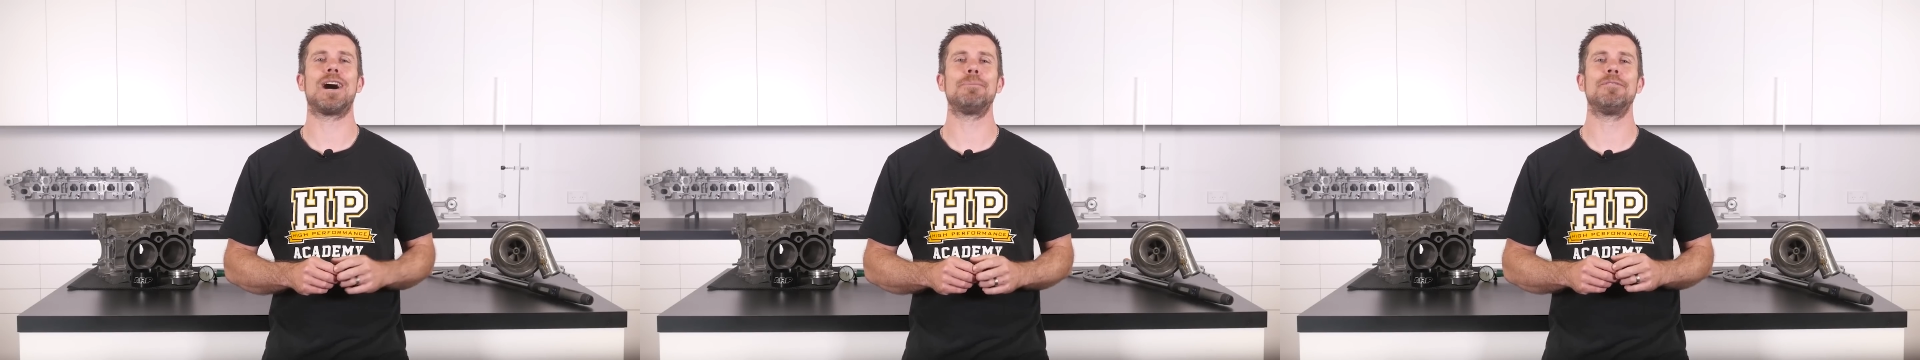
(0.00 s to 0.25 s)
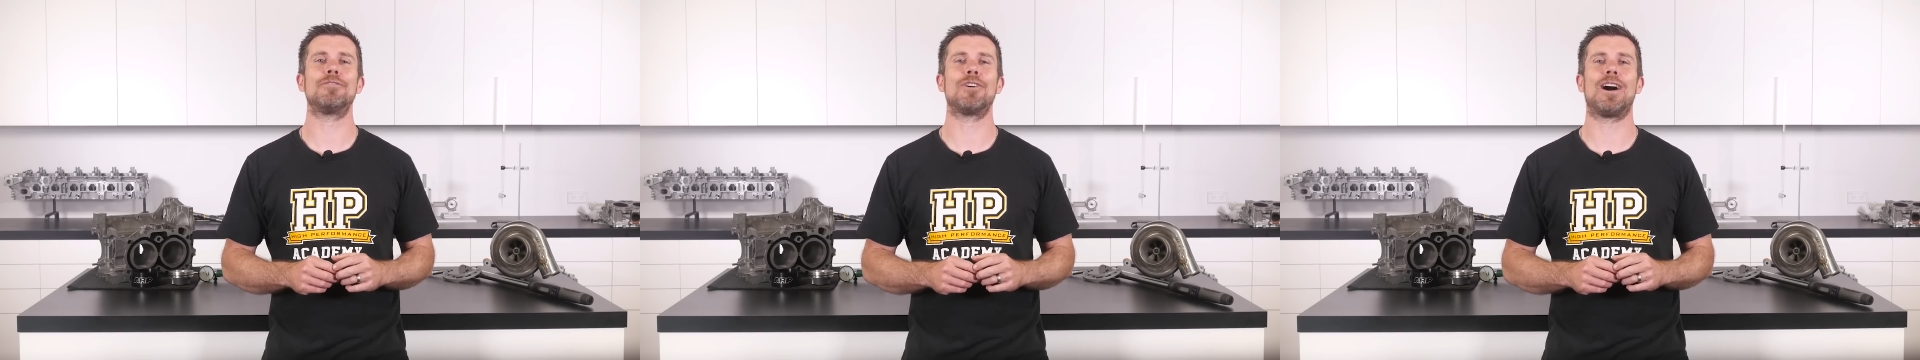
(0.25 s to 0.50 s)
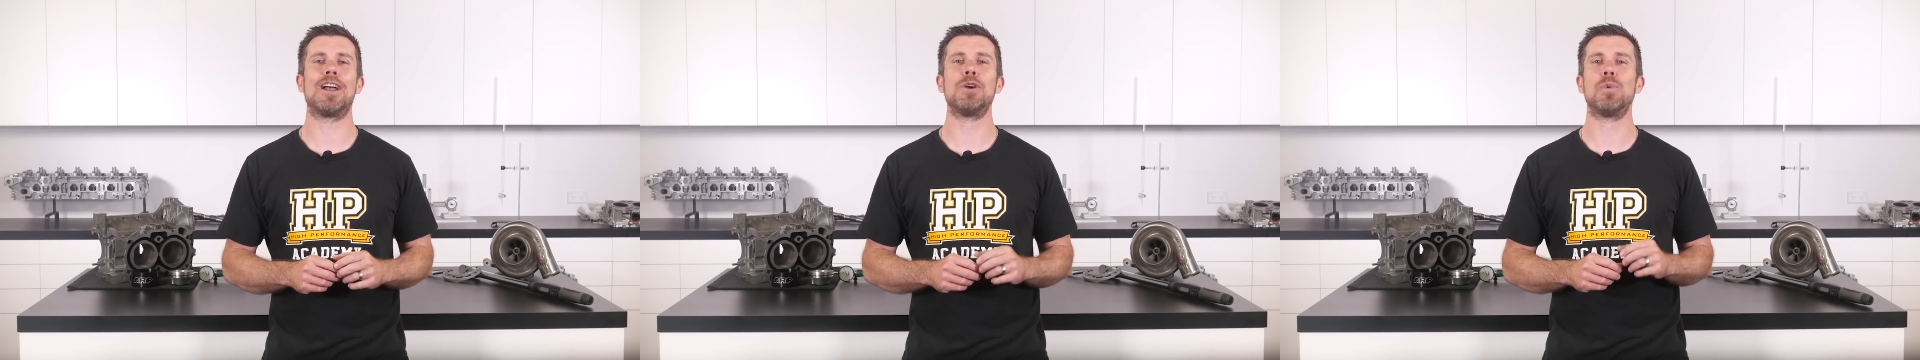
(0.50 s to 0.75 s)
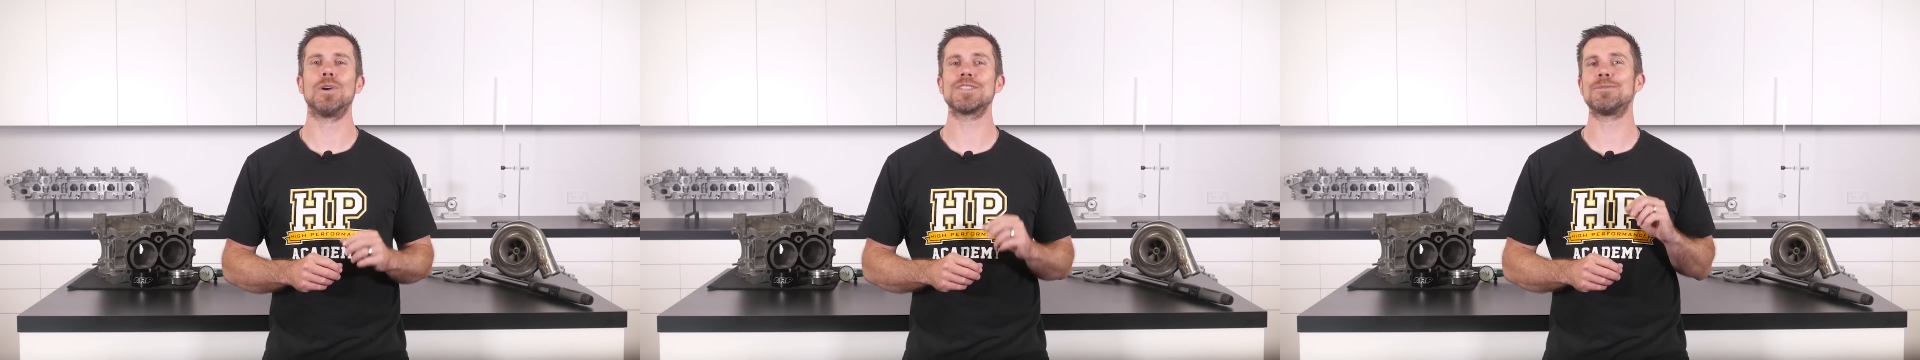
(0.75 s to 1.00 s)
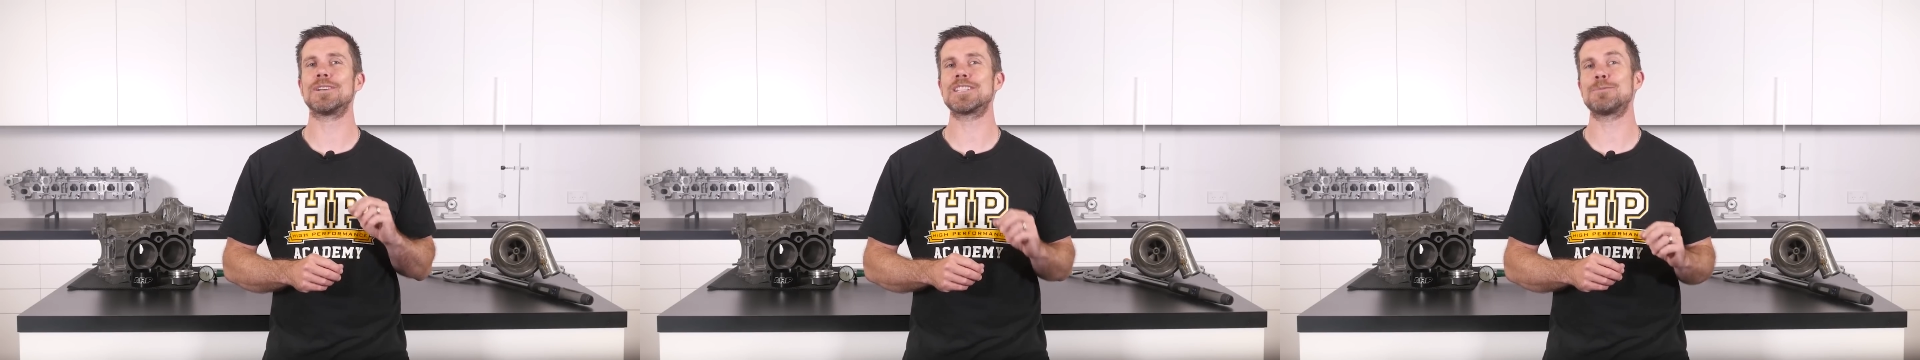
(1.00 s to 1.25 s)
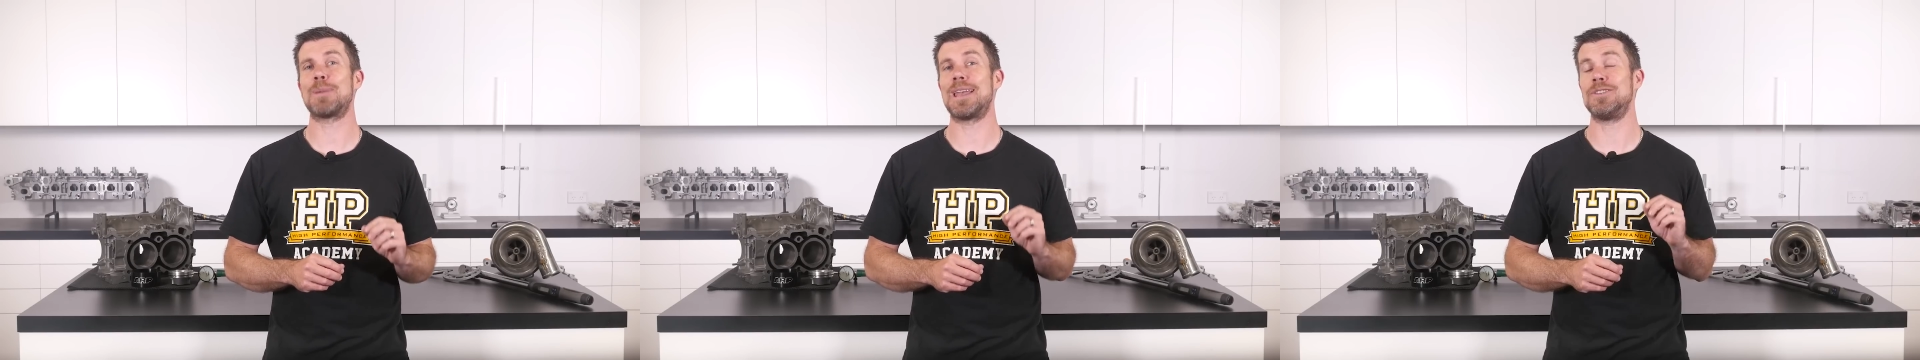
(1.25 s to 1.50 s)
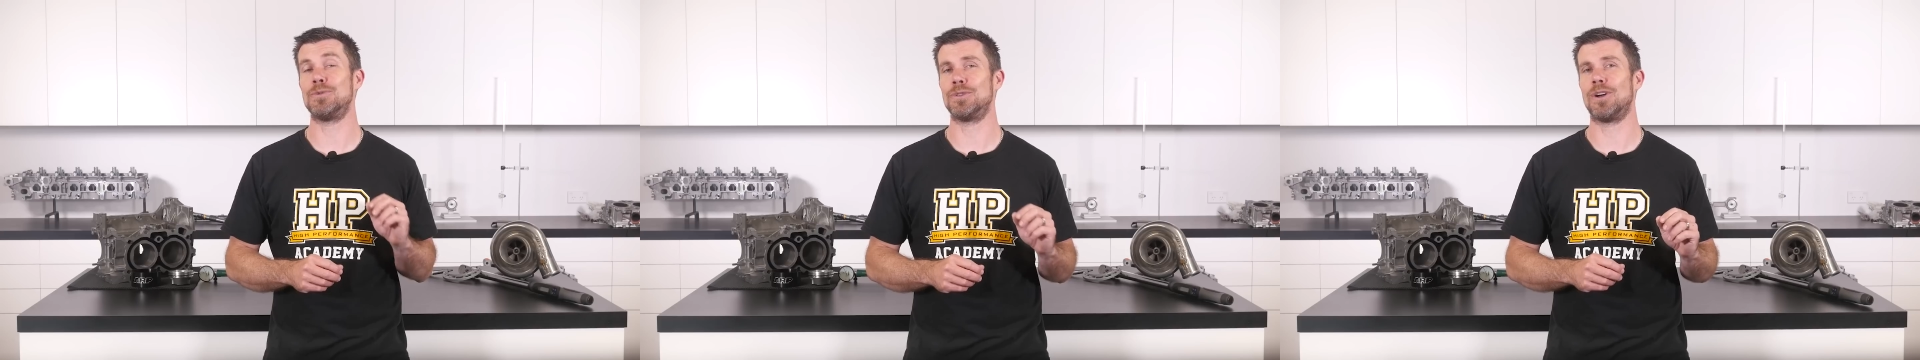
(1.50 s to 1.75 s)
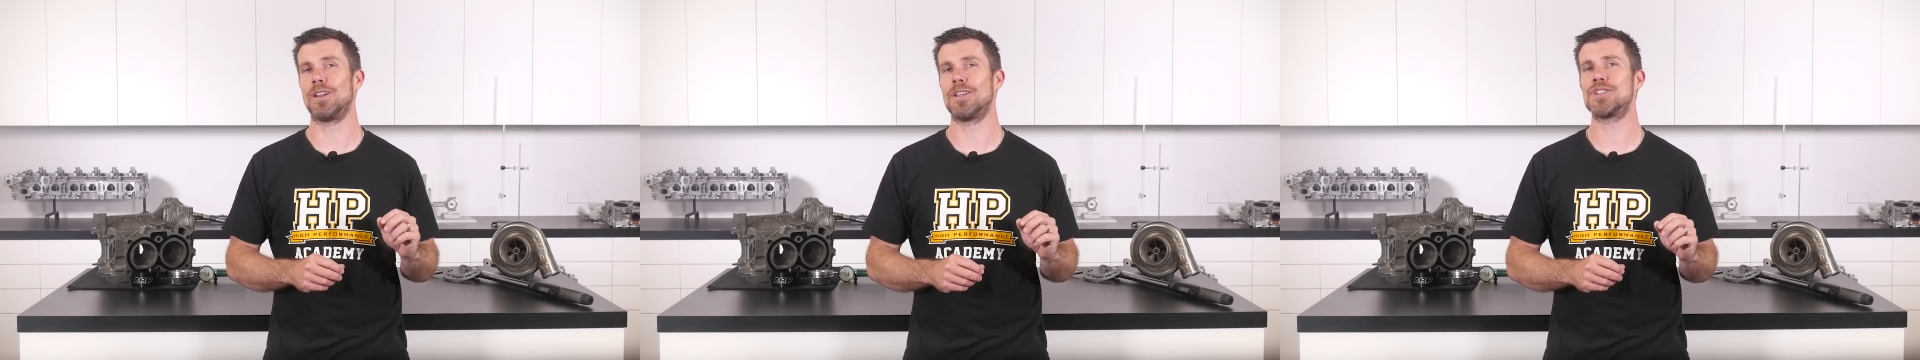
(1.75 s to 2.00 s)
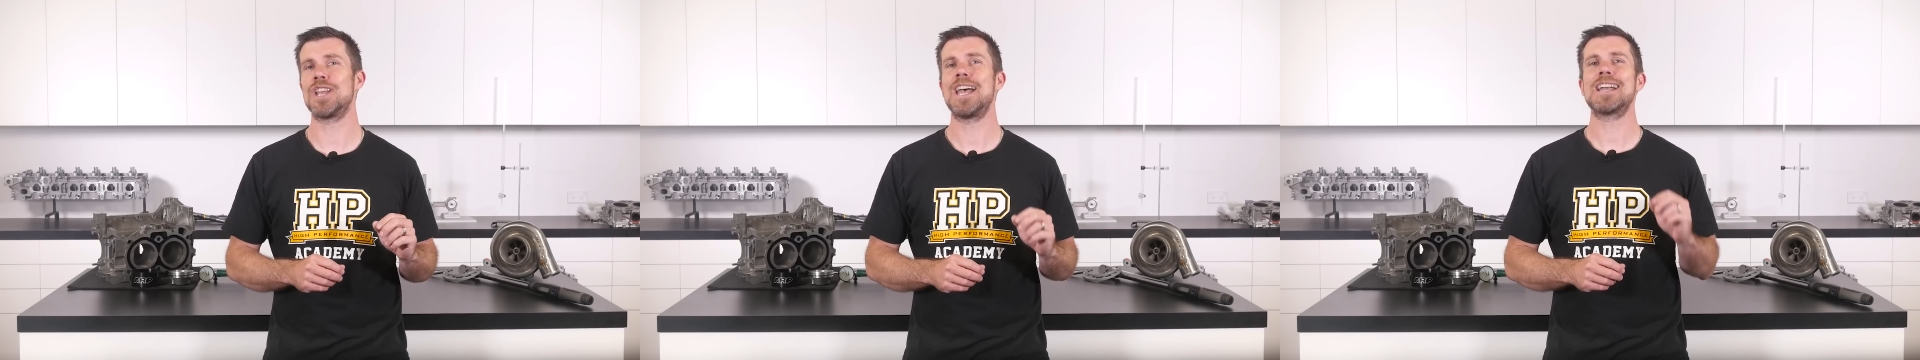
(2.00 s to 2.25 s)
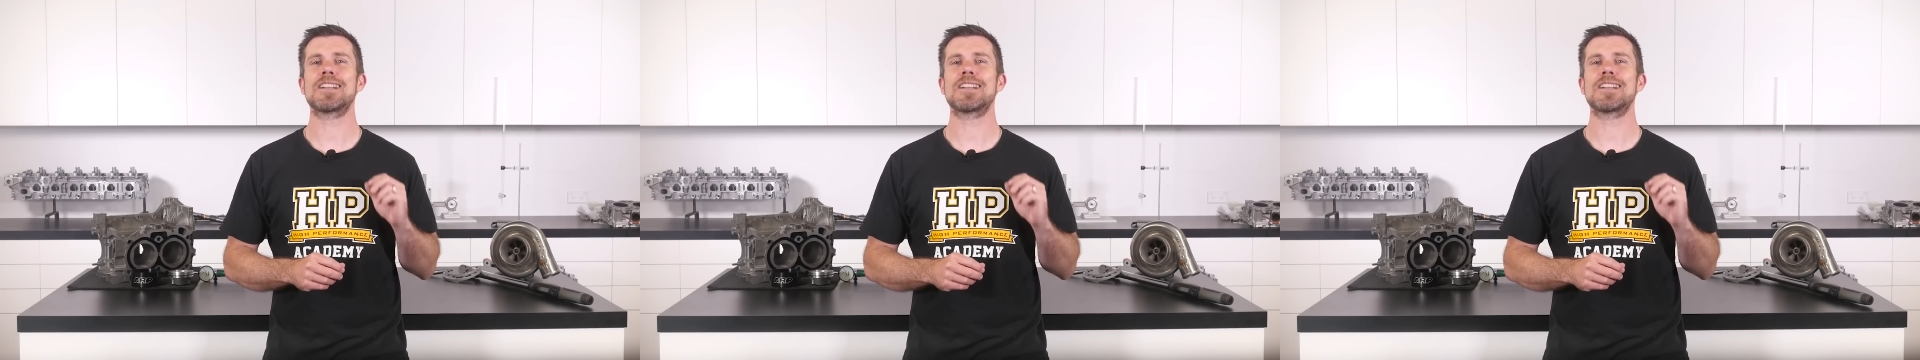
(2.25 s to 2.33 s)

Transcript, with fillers: type of guy who wants to expand your knowledge,